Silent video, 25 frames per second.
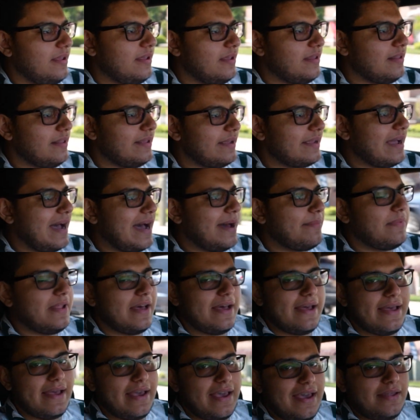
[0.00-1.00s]
Like, I'm
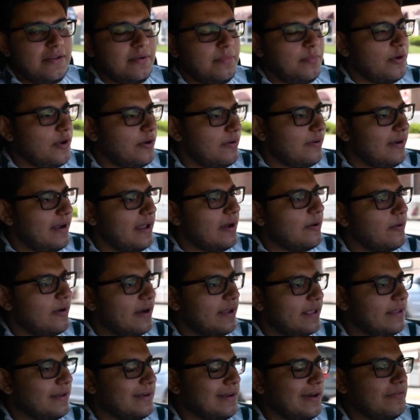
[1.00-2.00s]
not at a point right now where I
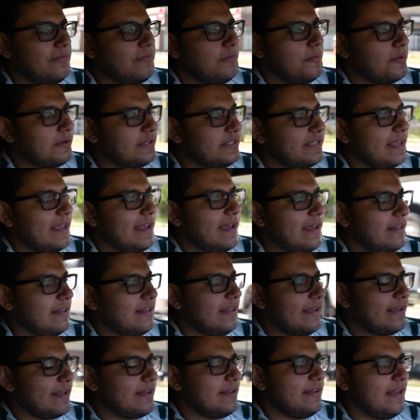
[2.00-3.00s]
can afford to get
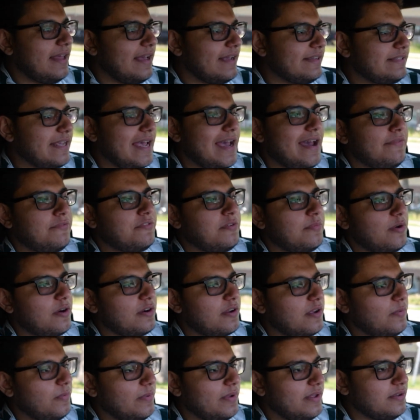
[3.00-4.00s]
like nice
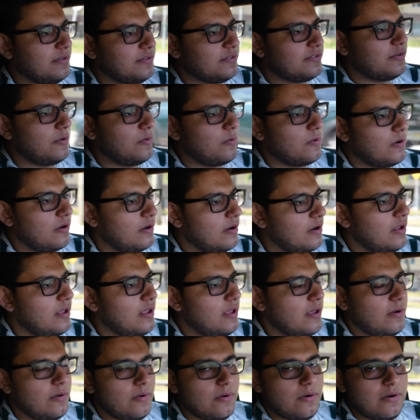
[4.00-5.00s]
aftermarket wheels or
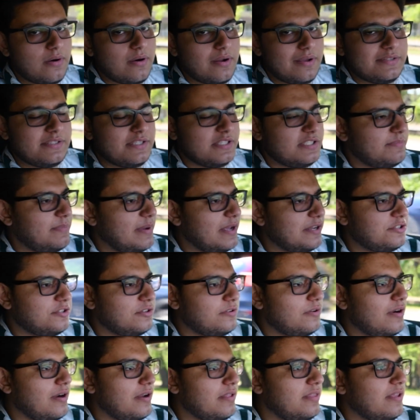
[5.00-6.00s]
a suspension
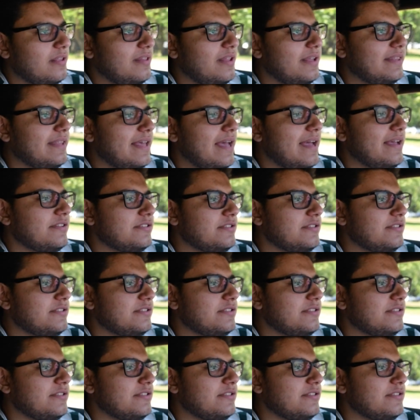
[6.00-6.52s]
or anything like that.